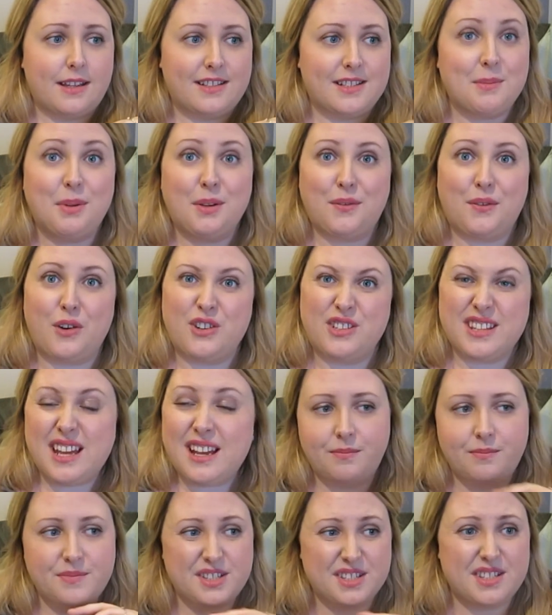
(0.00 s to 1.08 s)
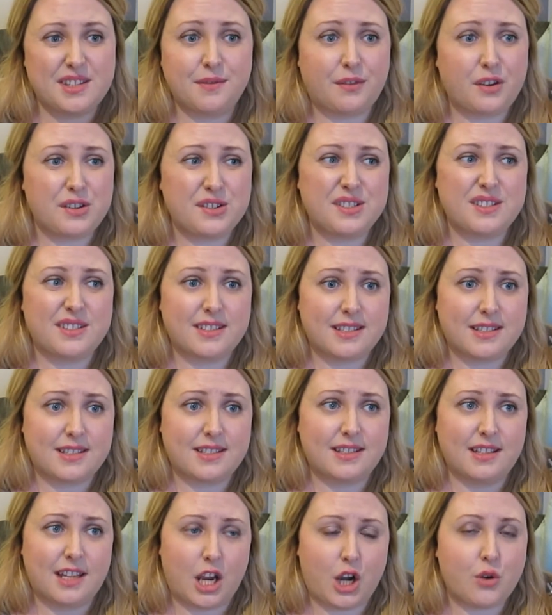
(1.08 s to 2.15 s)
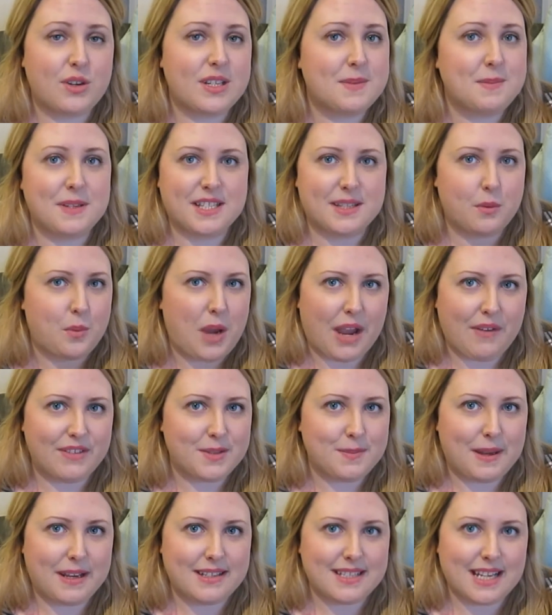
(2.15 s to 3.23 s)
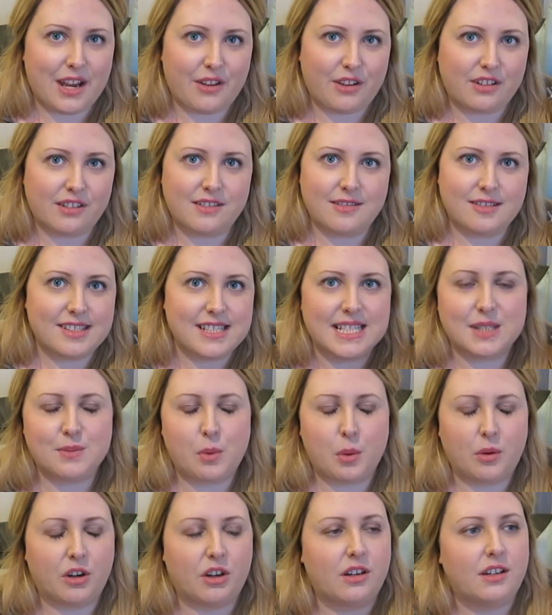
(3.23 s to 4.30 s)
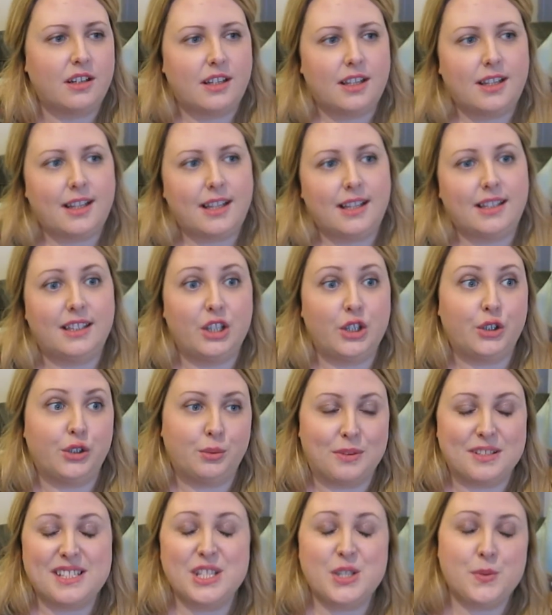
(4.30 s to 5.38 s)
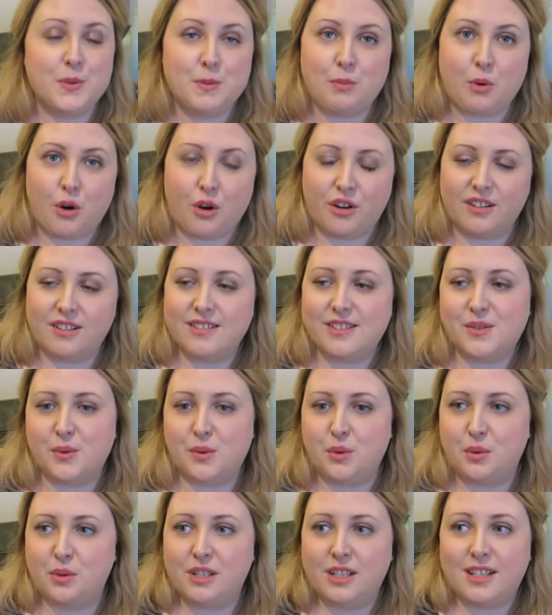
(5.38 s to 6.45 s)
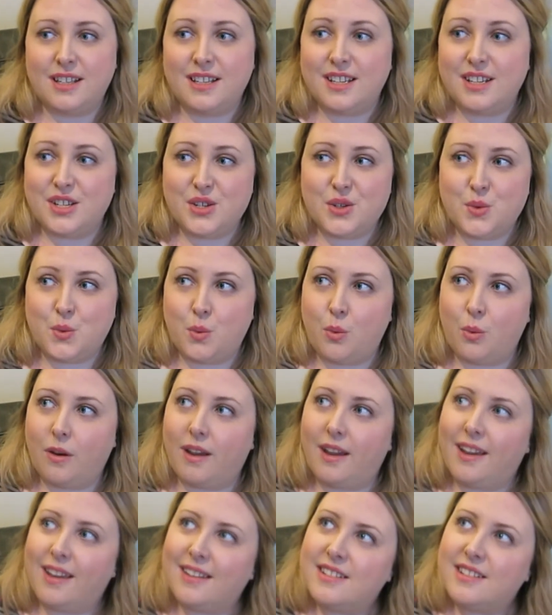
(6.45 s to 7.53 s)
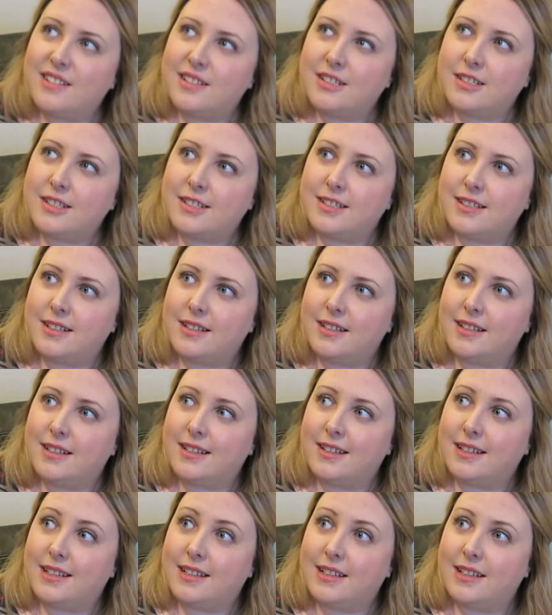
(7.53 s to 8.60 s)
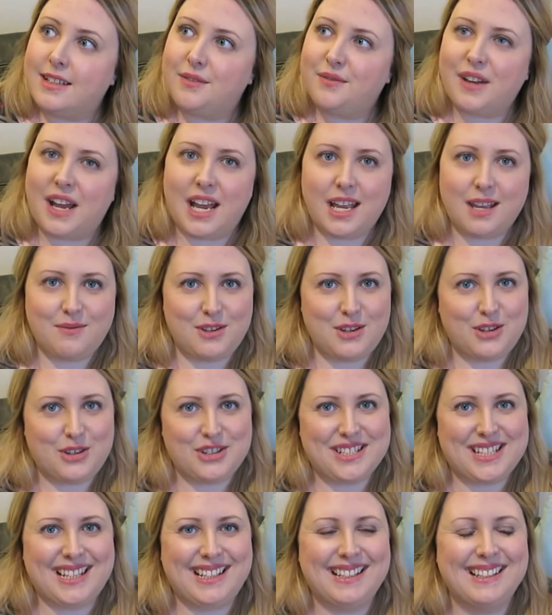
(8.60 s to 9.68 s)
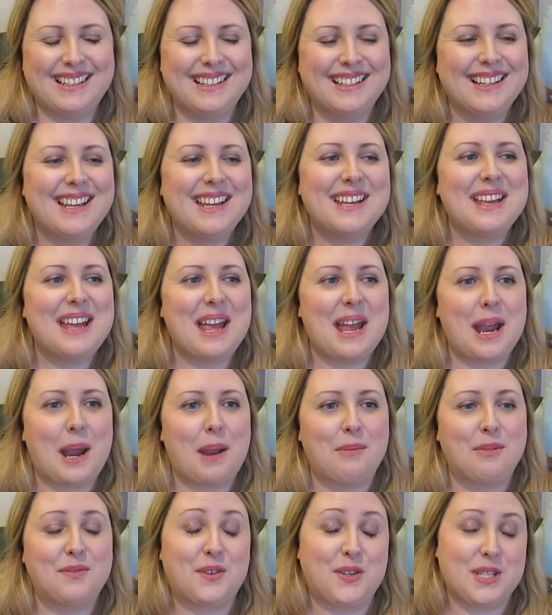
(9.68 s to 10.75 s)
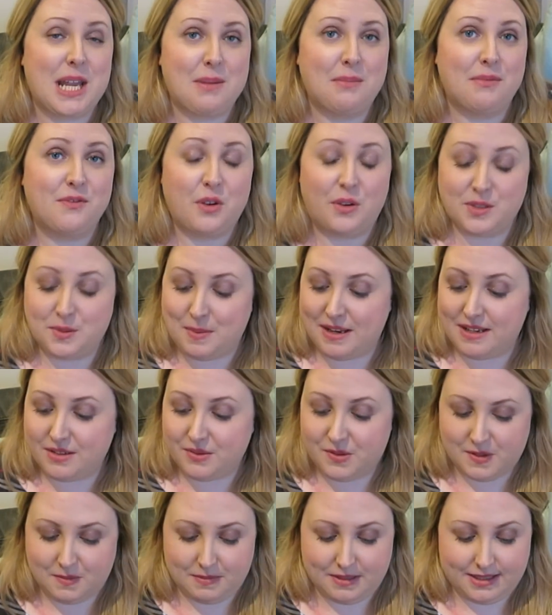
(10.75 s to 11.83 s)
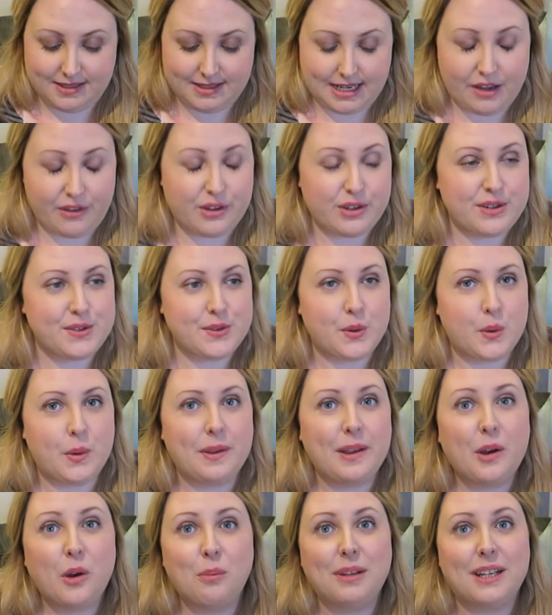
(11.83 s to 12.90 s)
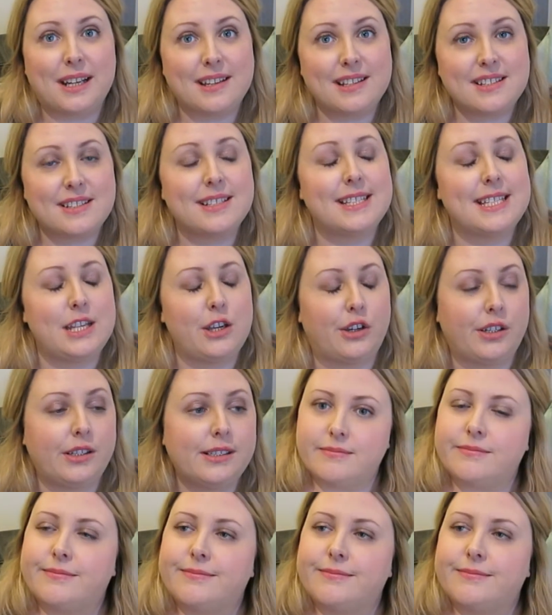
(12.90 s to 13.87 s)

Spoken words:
looking forward to that. So this is the first like Christmas that we haven't spent together since we were little, well, since she was born, so 25 years. It's the first time we've not spent Christmas together, so it'll be nice to see her.